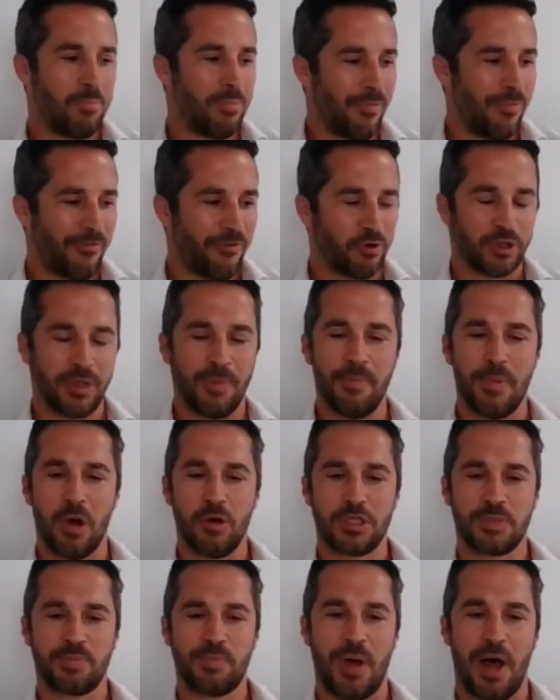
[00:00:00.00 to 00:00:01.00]
for the
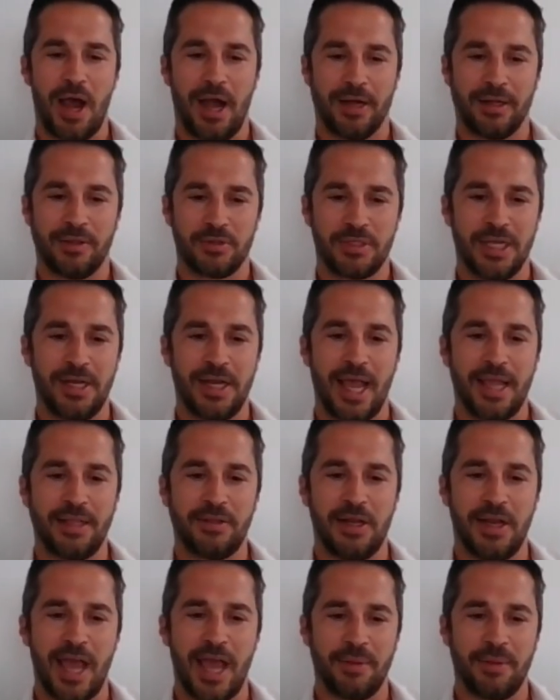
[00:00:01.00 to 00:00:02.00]
most part, let's say
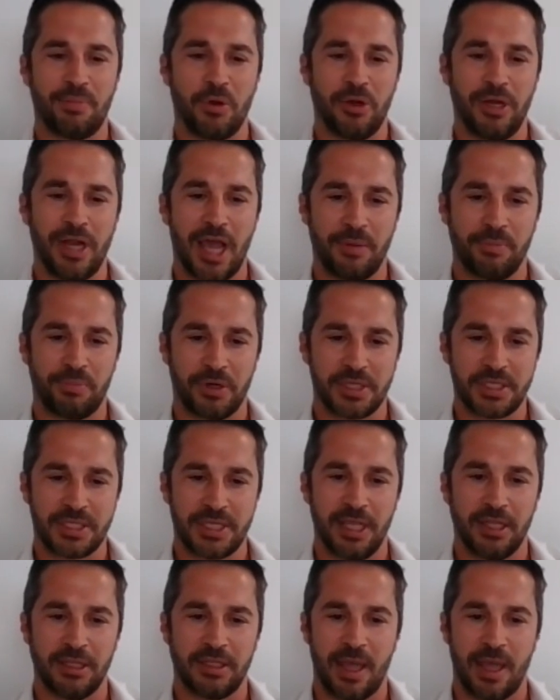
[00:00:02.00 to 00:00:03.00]

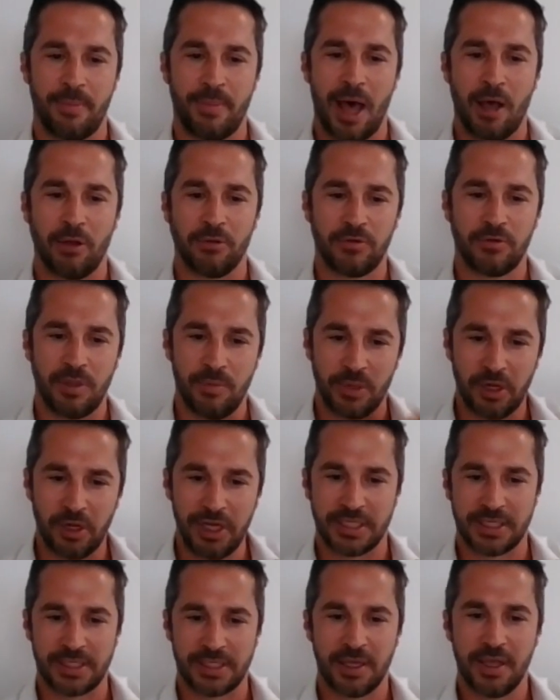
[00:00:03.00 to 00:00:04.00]
99.9% about the Middle
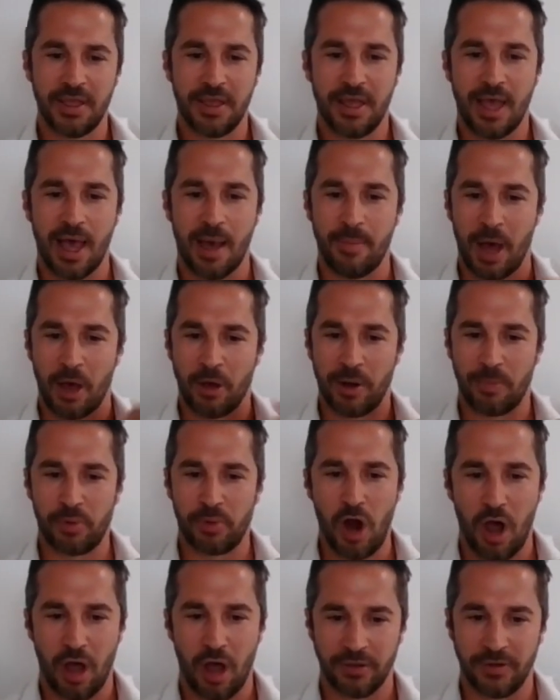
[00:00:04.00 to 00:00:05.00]
East, about
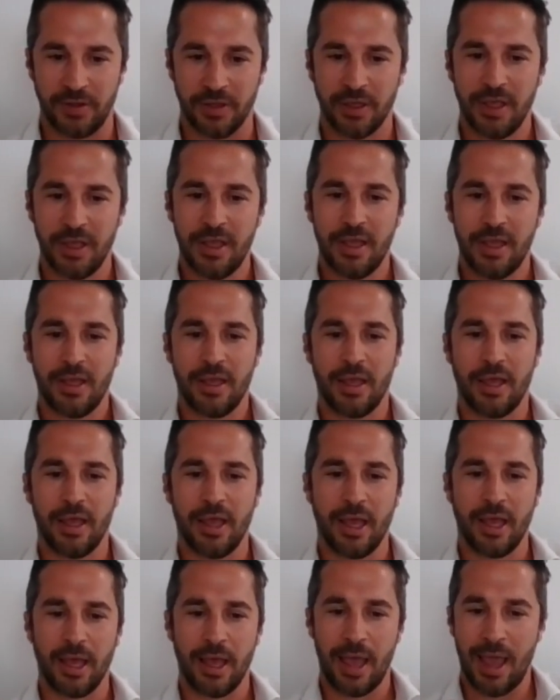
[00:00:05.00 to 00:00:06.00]
abroad.
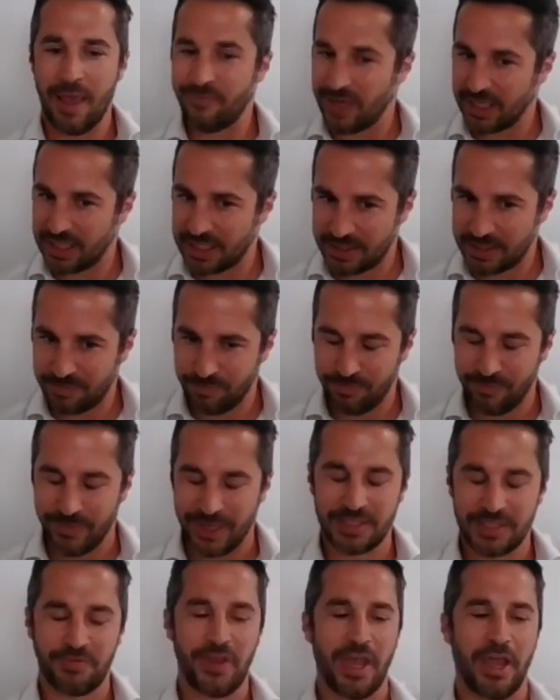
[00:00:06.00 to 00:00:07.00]
And
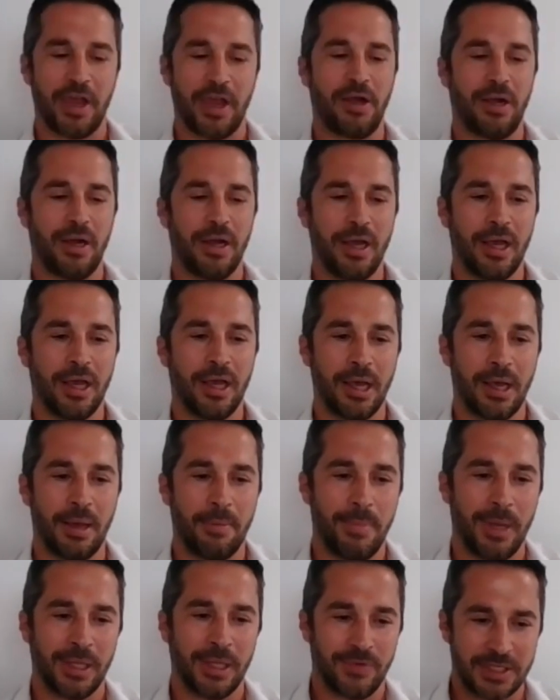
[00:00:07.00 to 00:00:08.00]
that's fair,
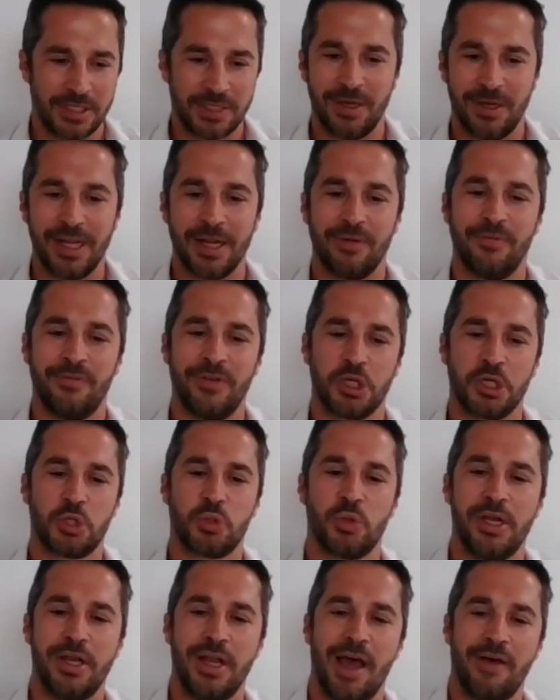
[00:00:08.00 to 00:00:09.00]
but there's
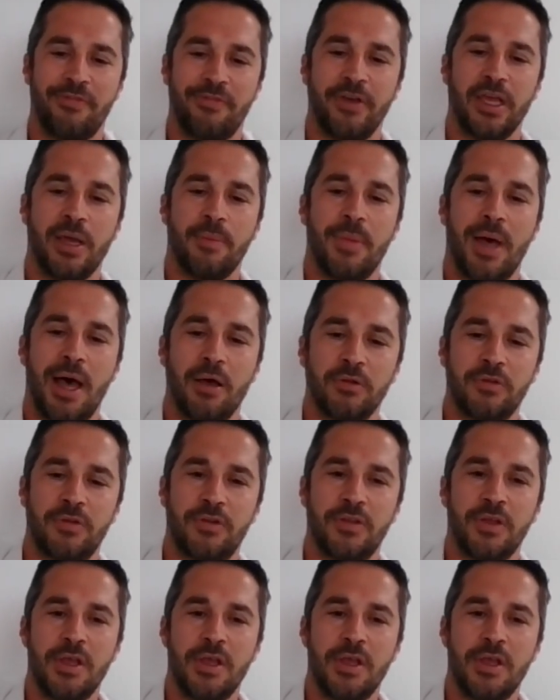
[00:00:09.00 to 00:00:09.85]
virtually nothing about